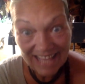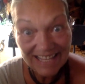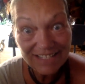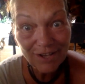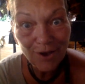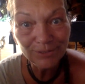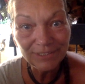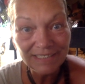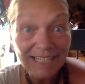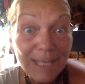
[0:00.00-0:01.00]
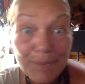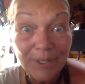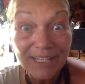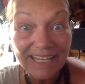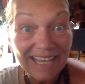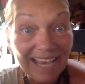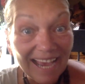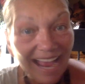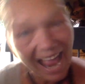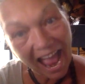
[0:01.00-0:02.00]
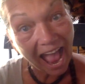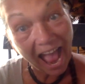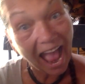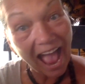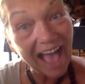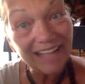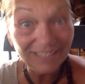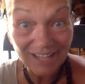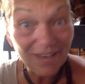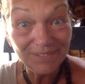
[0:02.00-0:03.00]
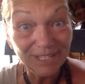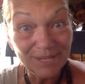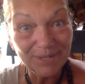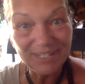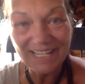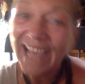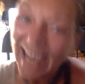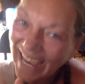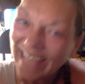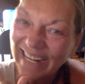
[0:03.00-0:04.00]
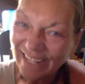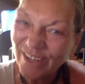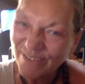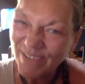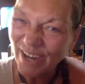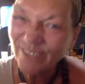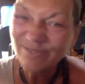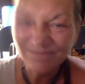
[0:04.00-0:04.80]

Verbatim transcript: That's called liberty. I love liberty, and I love y'all.